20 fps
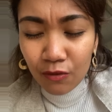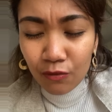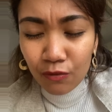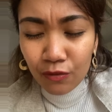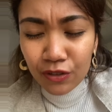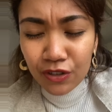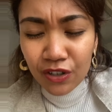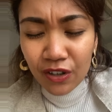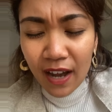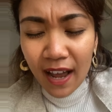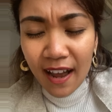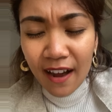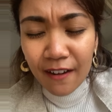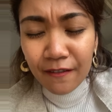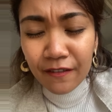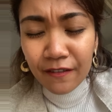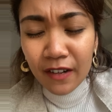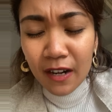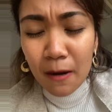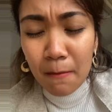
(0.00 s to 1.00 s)
Would you
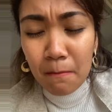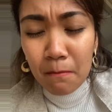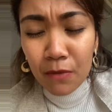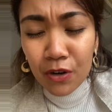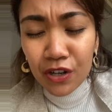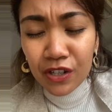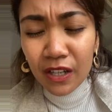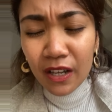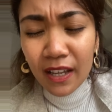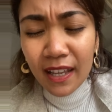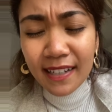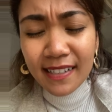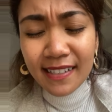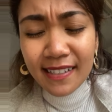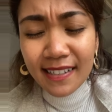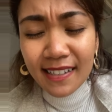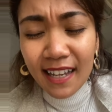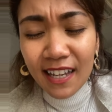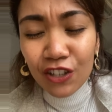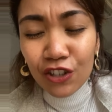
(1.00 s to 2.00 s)
have mercy?
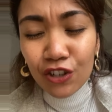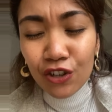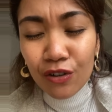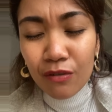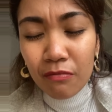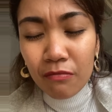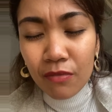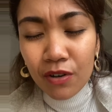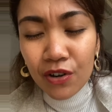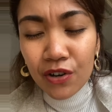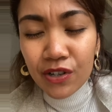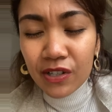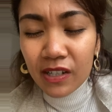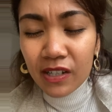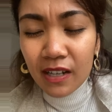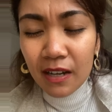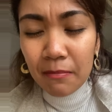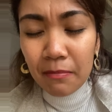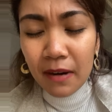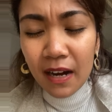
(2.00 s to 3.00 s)
Extend your
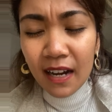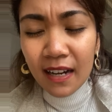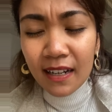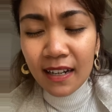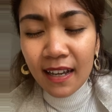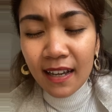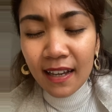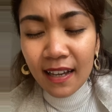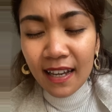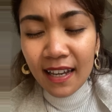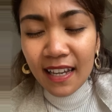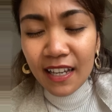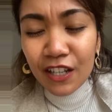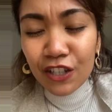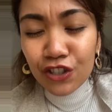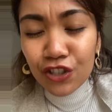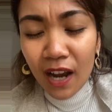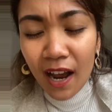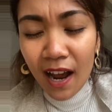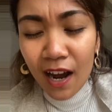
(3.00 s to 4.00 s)
mercy upon
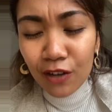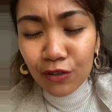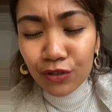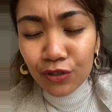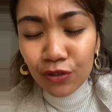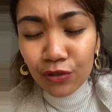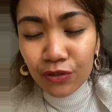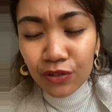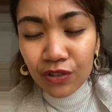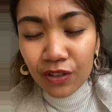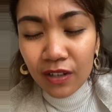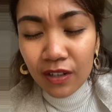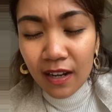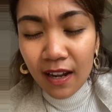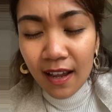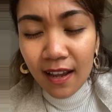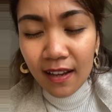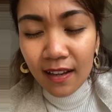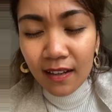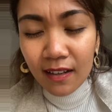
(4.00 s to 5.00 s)
each household
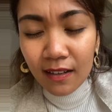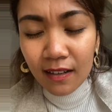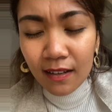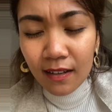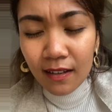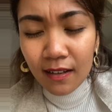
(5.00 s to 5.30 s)
today.